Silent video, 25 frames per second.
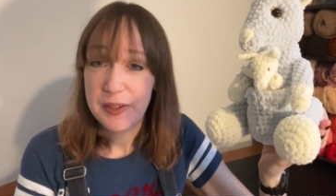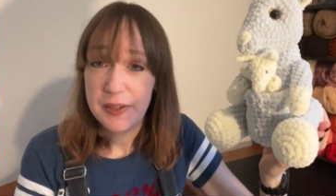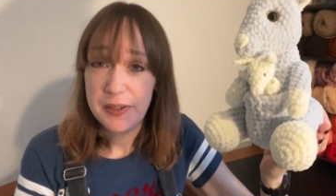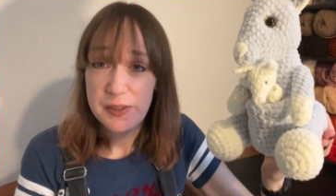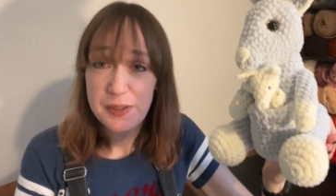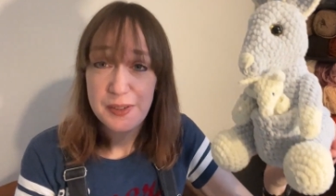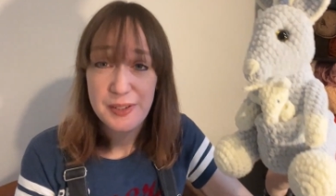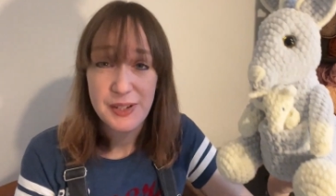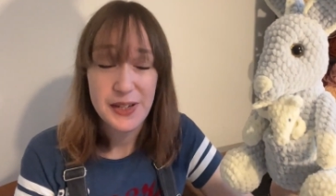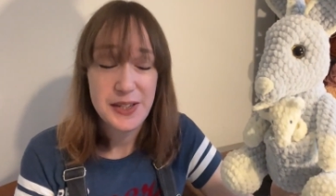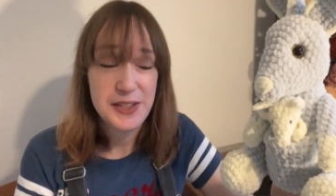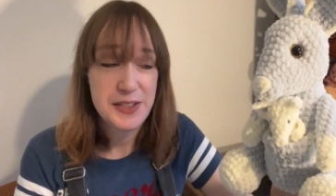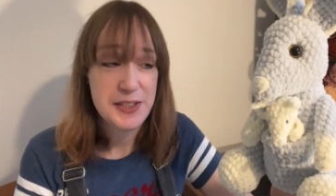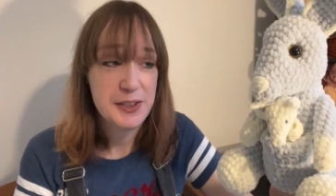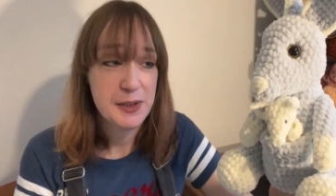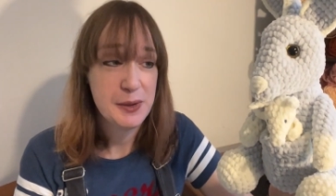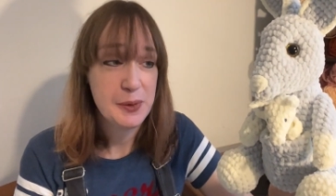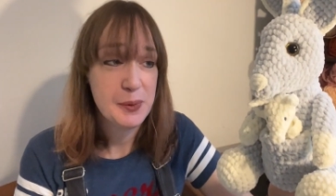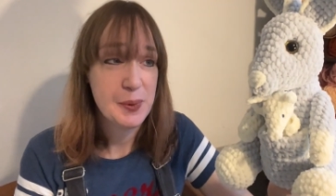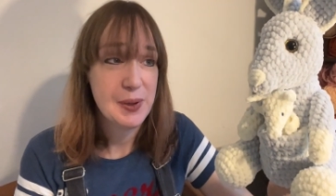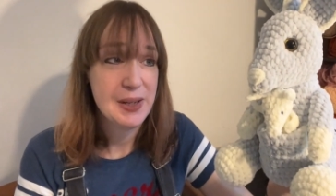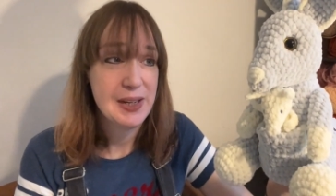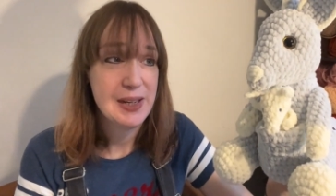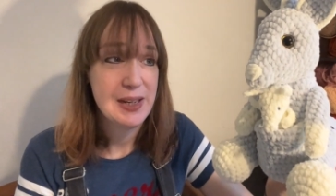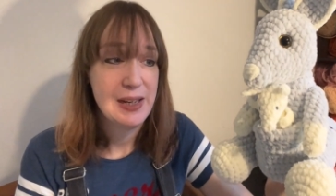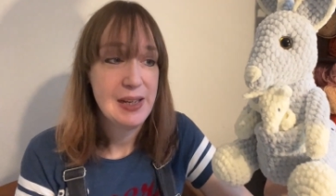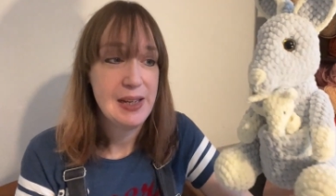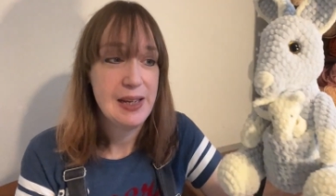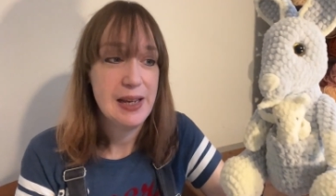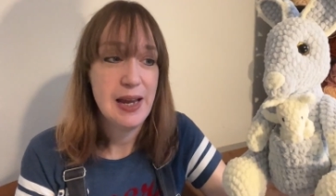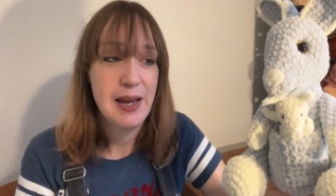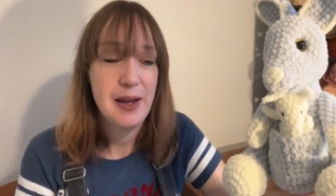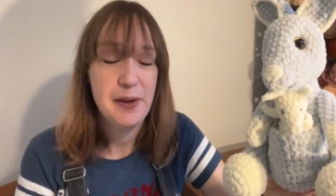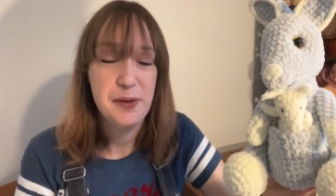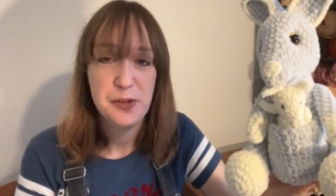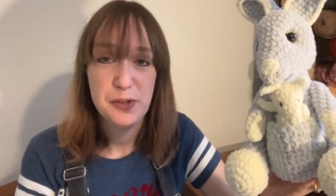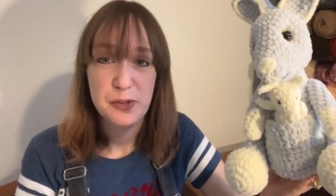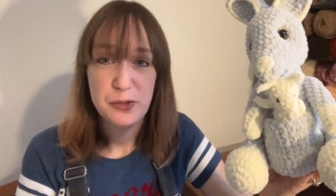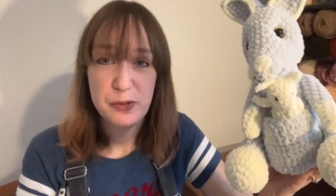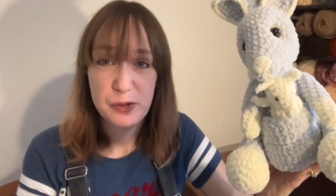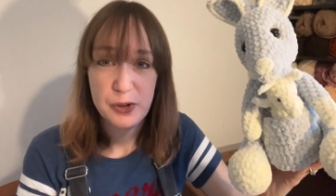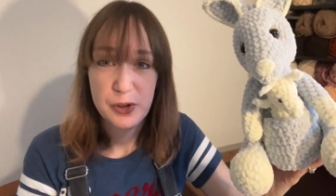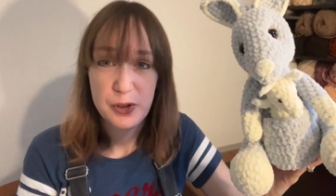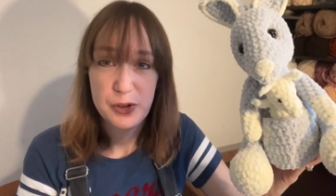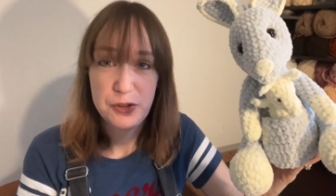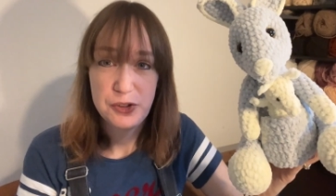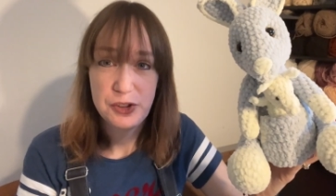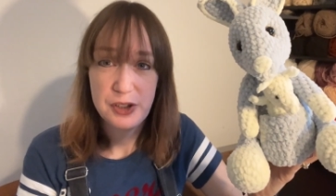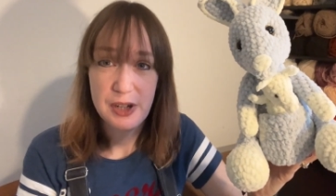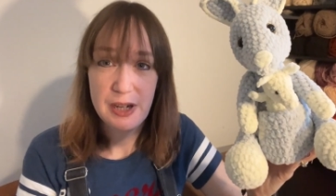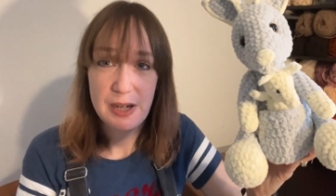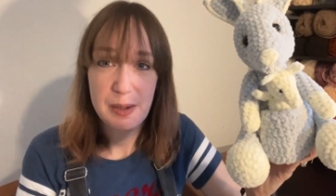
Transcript: nice and quickly out of crochet.